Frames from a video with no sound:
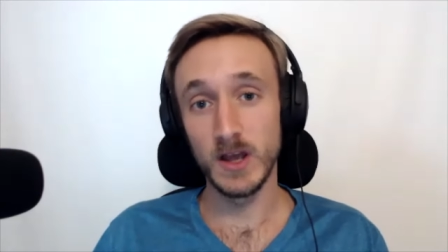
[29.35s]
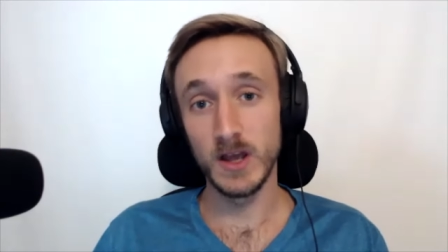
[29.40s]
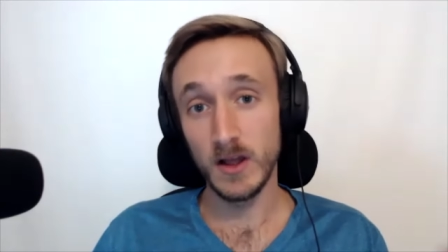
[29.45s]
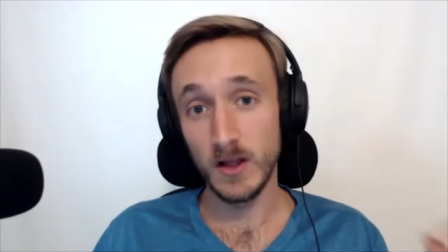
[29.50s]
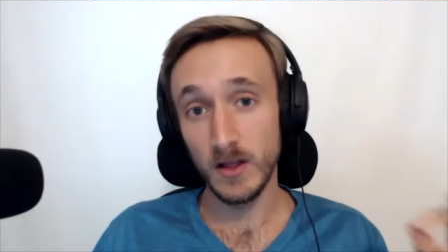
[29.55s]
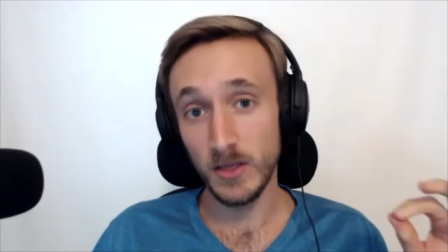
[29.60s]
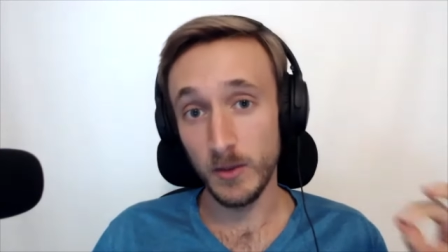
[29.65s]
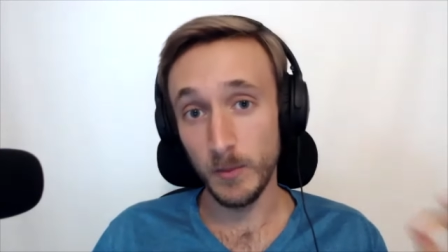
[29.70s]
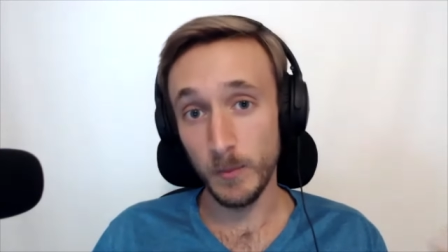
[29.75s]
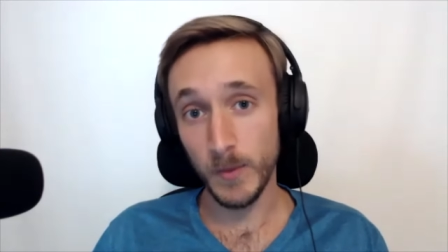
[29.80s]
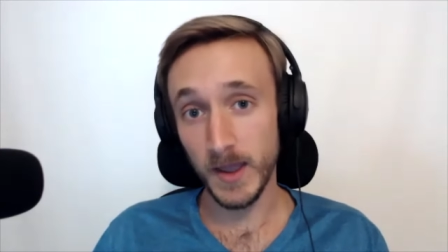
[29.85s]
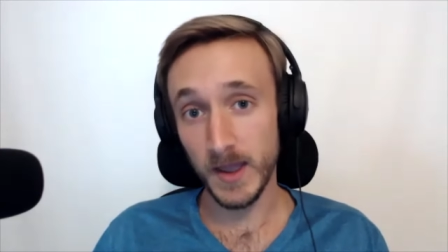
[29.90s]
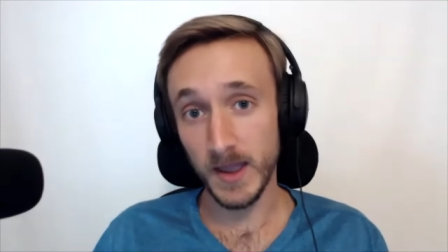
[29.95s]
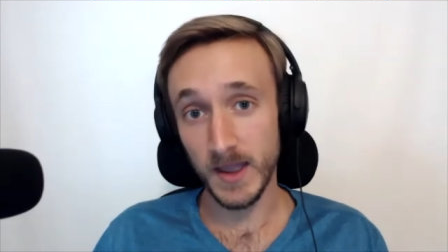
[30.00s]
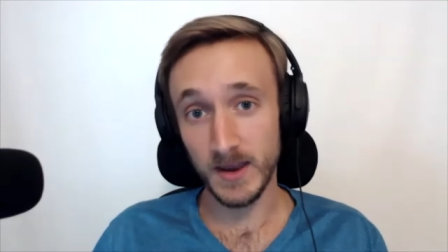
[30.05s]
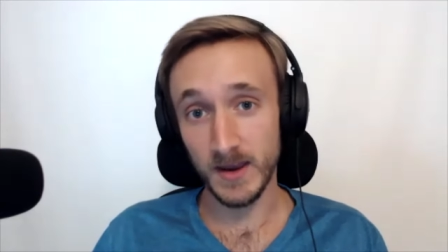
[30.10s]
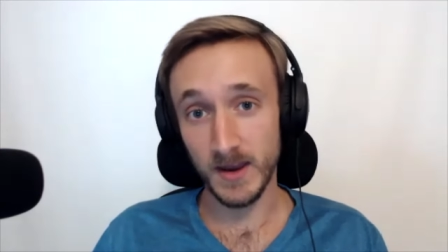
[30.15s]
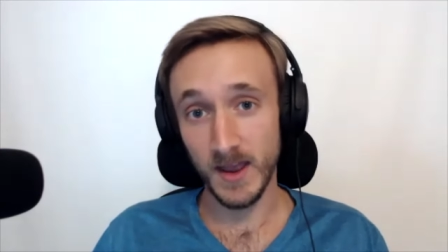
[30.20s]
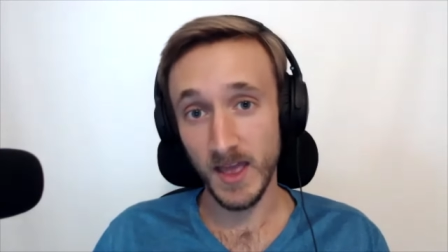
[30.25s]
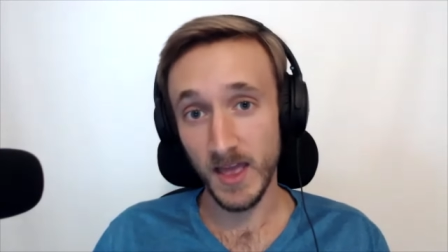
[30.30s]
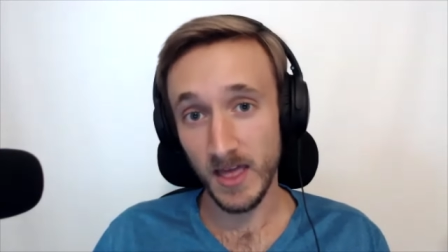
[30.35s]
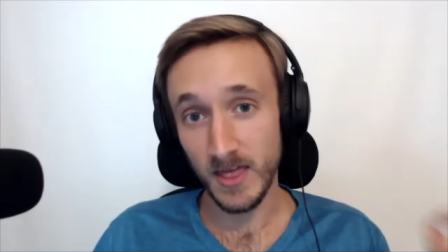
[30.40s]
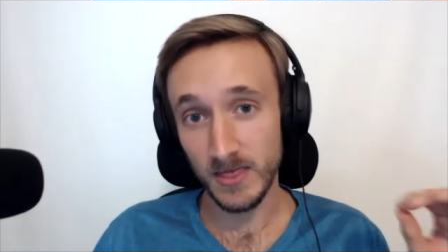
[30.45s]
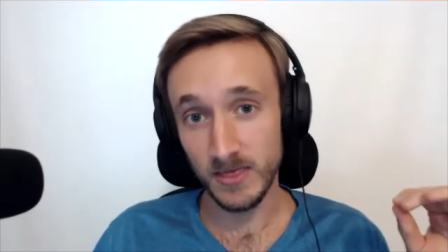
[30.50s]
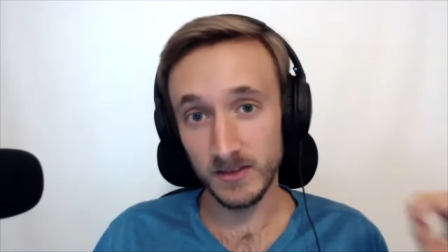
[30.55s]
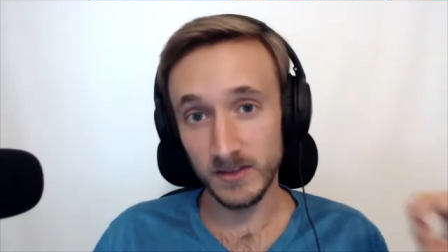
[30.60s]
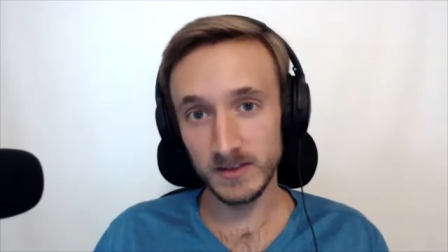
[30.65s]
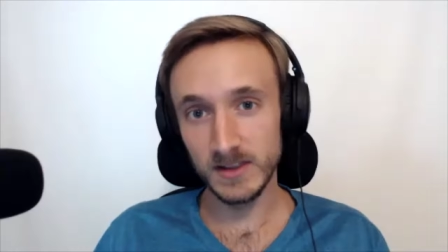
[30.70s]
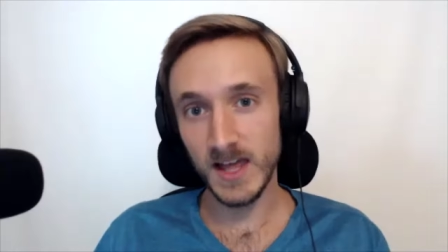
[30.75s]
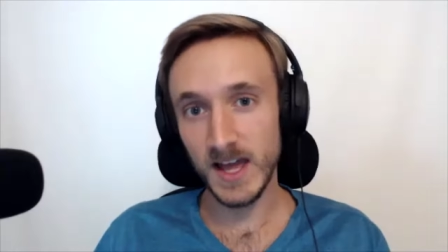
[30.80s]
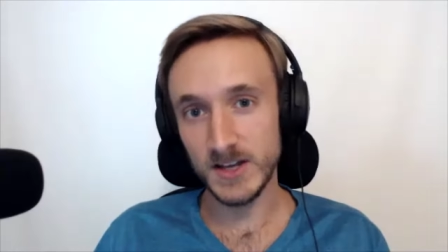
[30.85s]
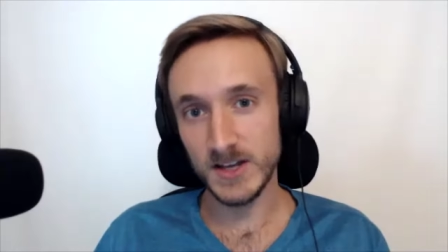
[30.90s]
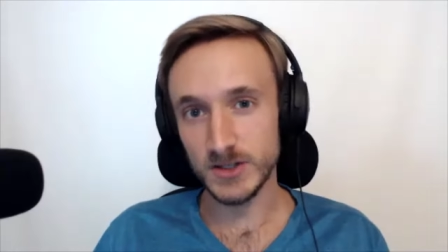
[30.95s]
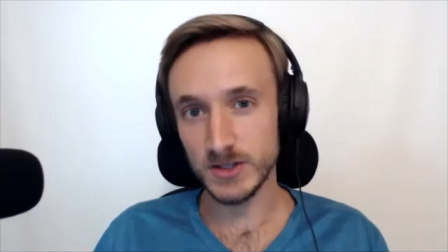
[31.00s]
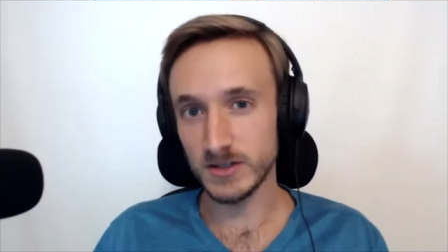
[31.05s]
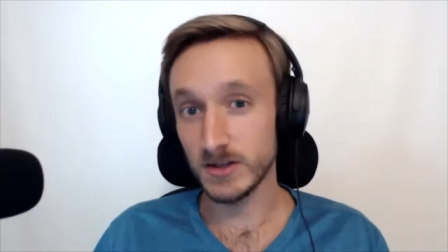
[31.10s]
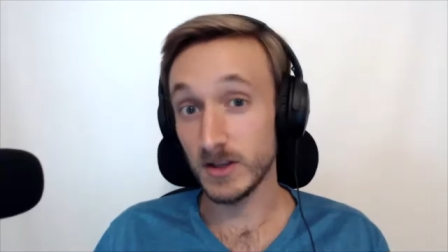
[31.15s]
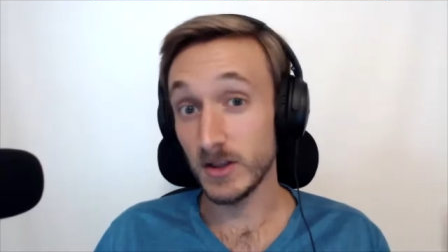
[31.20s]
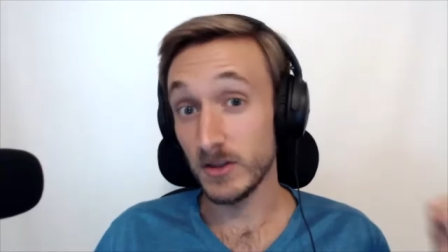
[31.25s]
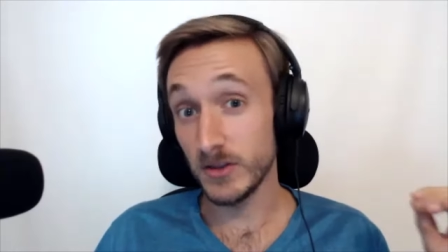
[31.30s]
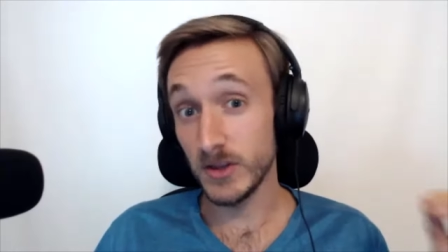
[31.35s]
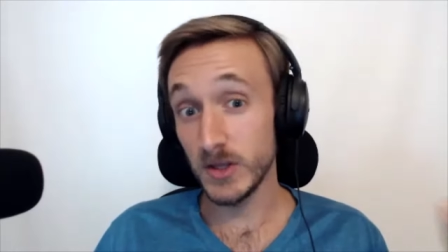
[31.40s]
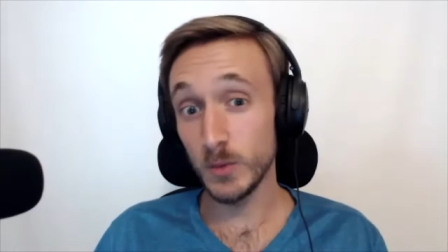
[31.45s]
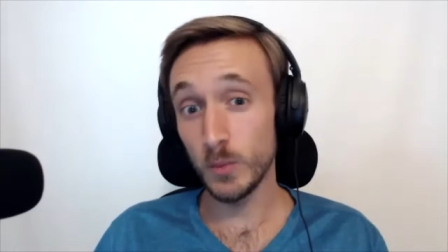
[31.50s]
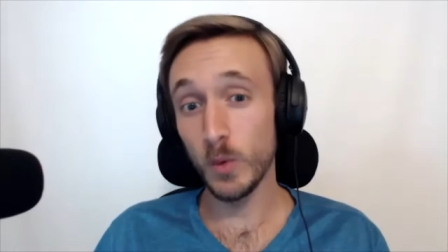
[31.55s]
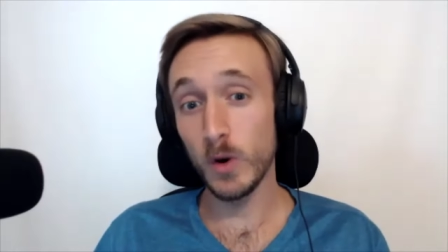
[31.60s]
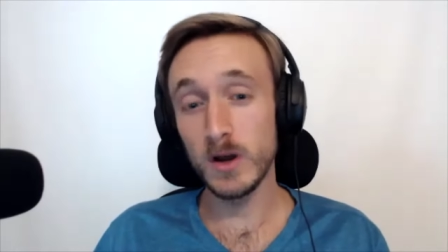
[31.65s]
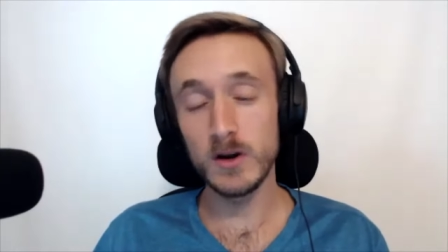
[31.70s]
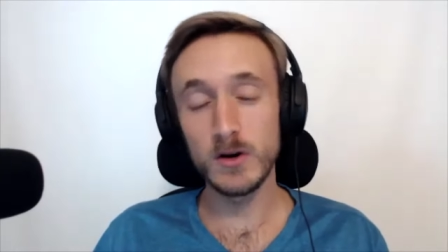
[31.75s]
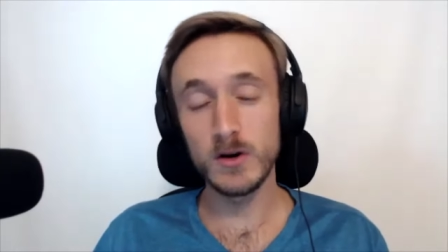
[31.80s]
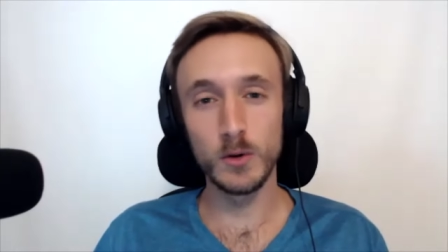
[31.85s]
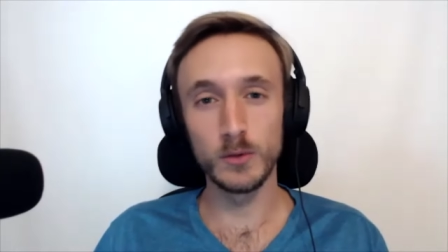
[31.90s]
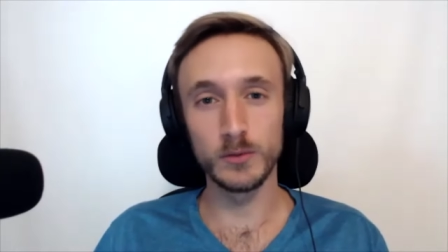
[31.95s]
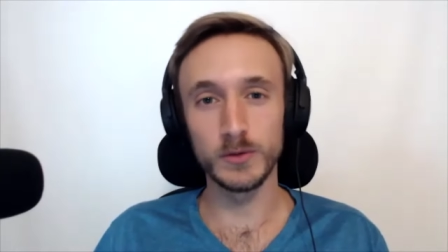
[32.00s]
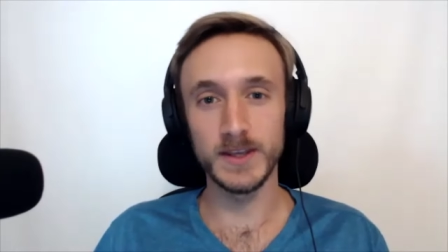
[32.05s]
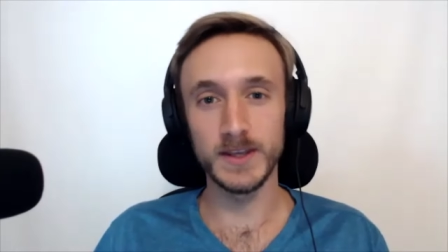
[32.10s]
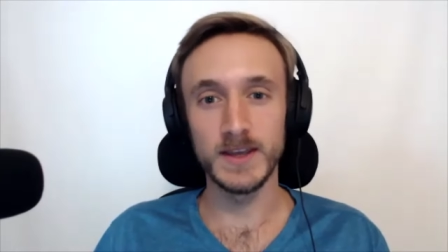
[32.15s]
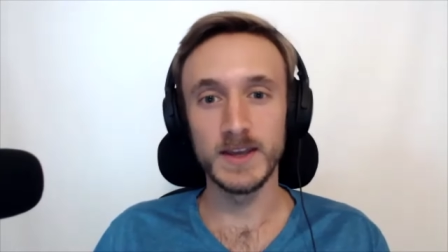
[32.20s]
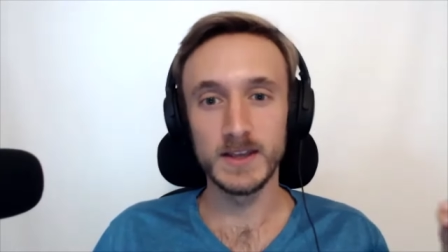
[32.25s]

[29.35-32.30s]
the man, the legend, the one and only